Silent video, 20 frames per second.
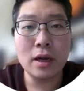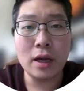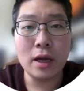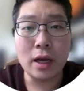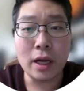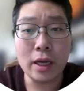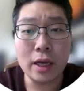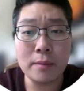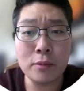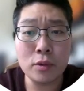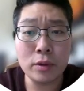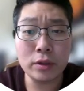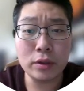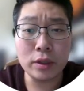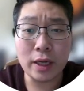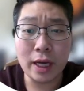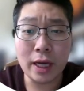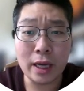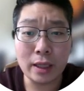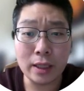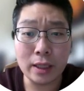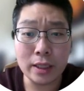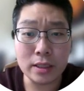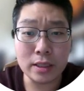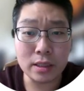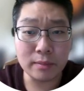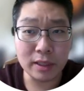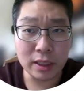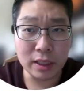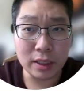I am going to highlight
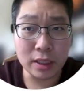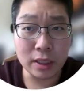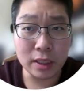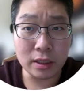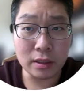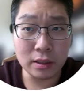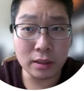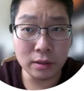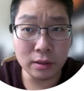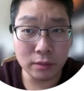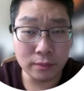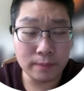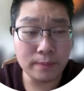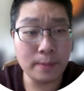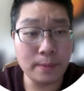some of the key clue.